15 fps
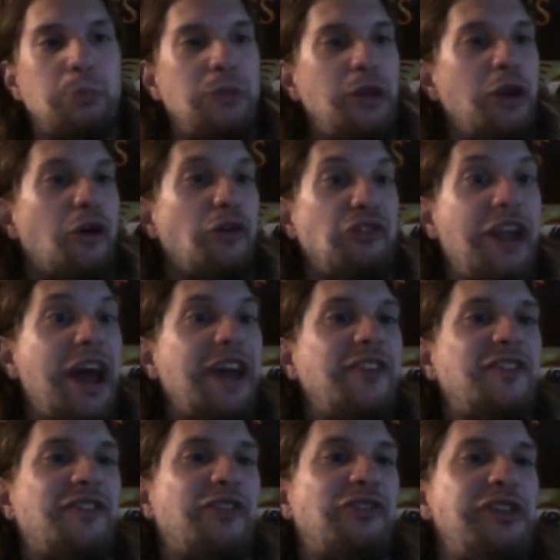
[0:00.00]
you know, it was
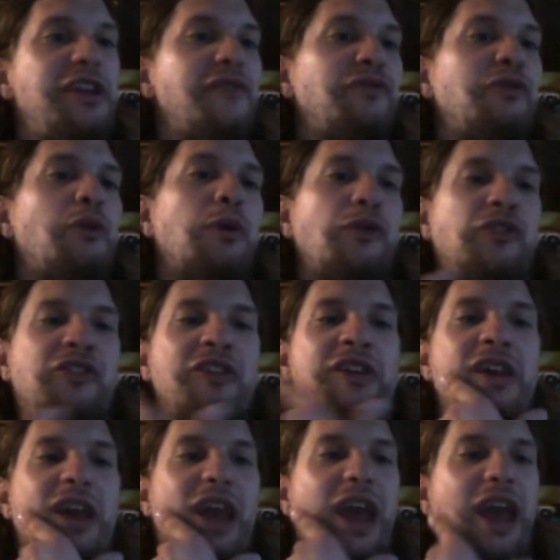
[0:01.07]
nice to see, of course.
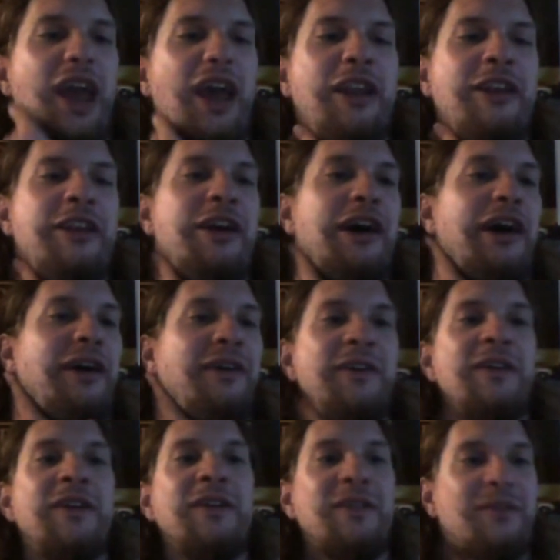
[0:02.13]
And
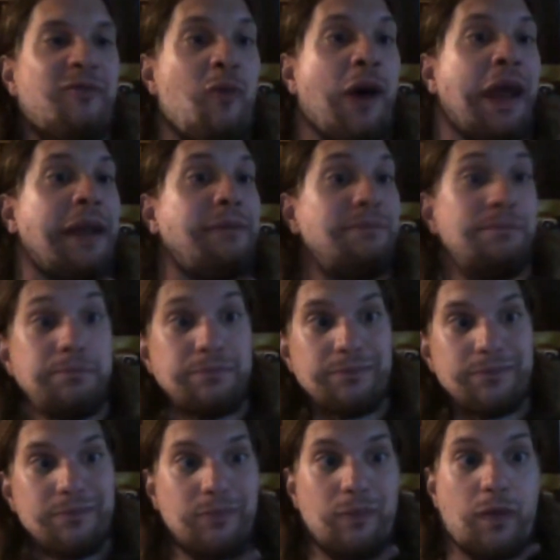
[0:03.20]
like,
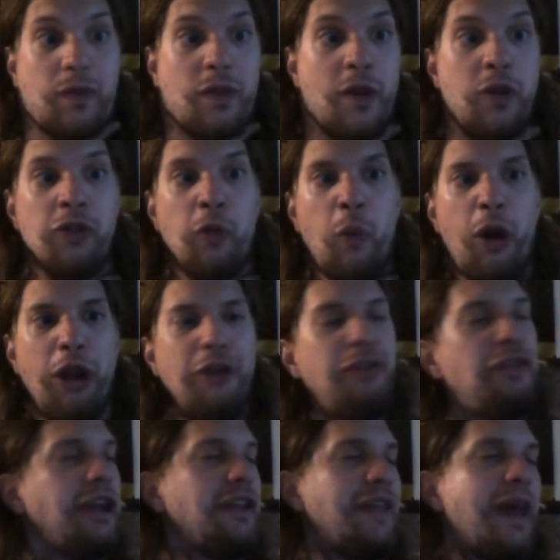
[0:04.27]
the one
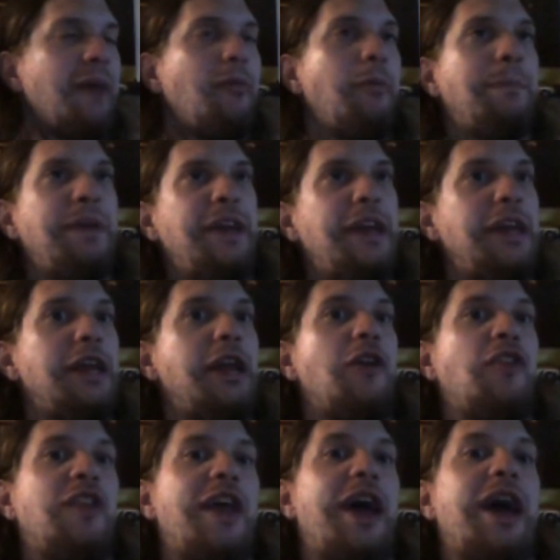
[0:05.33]
thing that would be
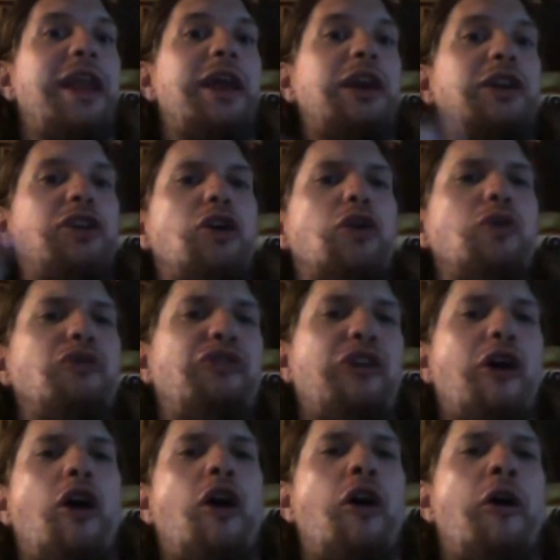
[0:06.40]
is that it goes
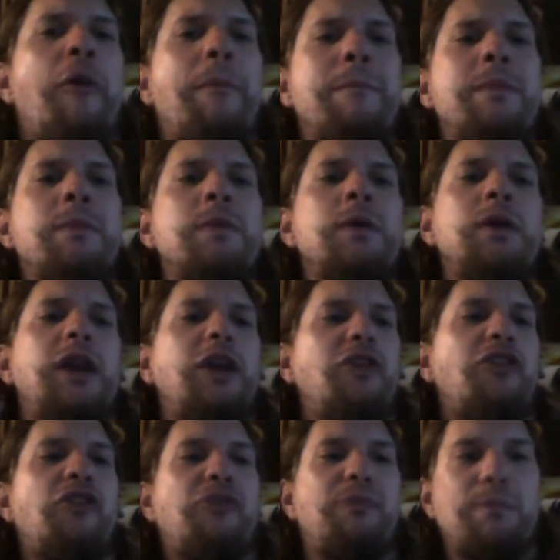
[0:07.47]
all and
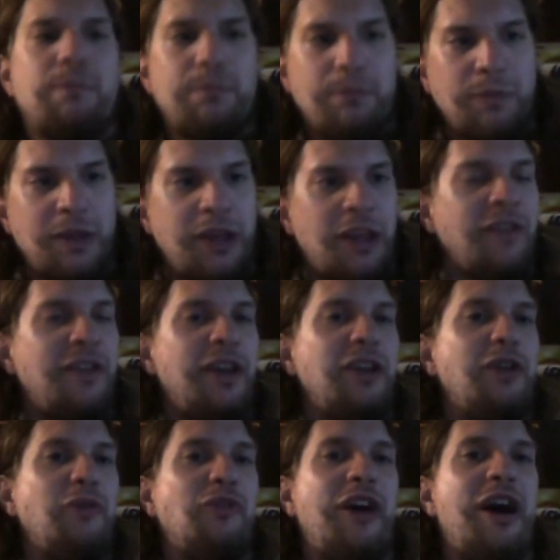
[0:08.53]
just
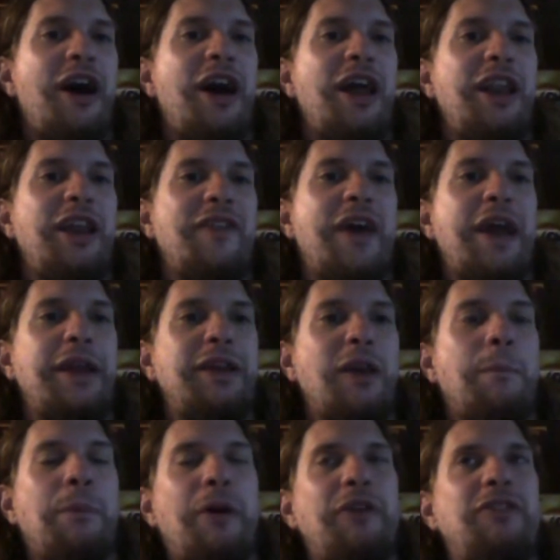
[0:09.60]
continues on, and like, you know,
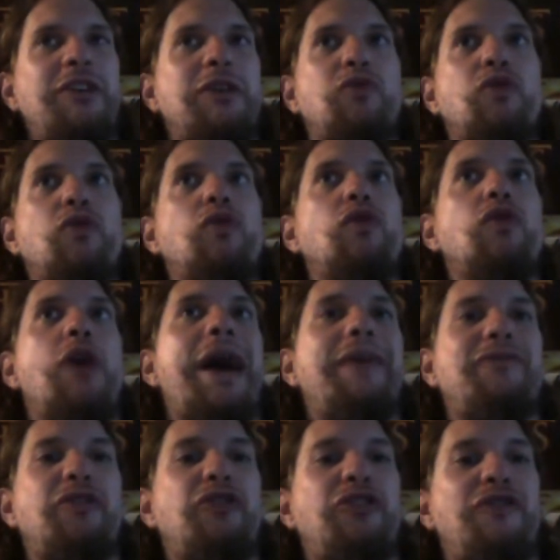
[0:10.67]
Plenty O'Toole,
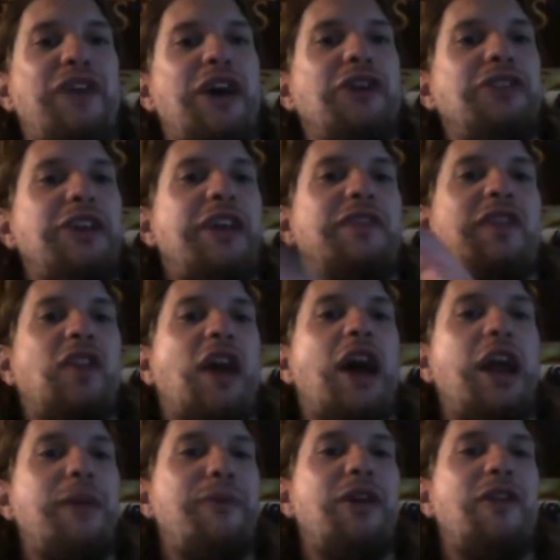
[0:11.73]
after she failed to get the
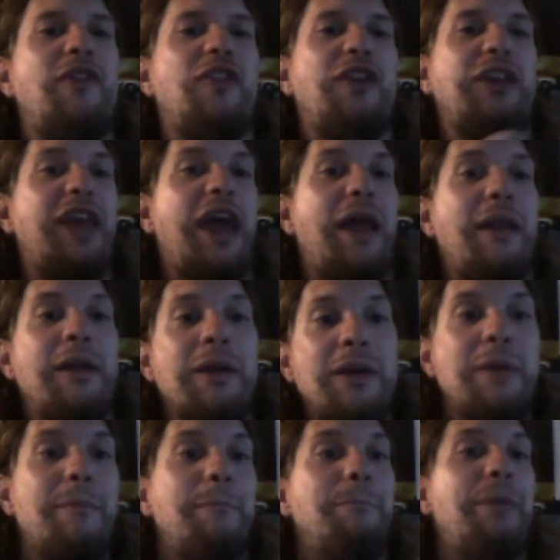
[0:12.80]
diamonds and get
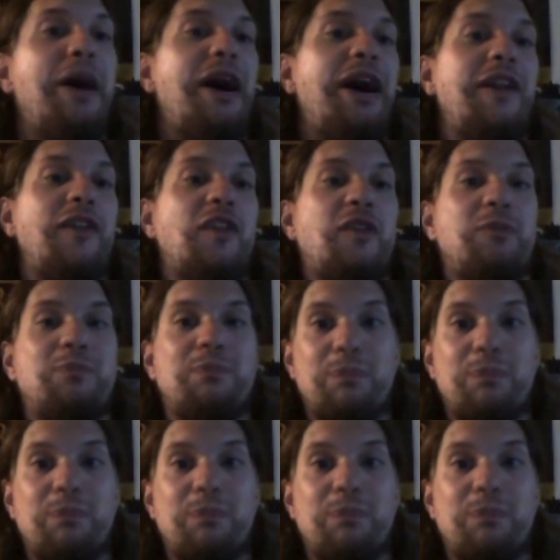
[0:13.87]
Bond's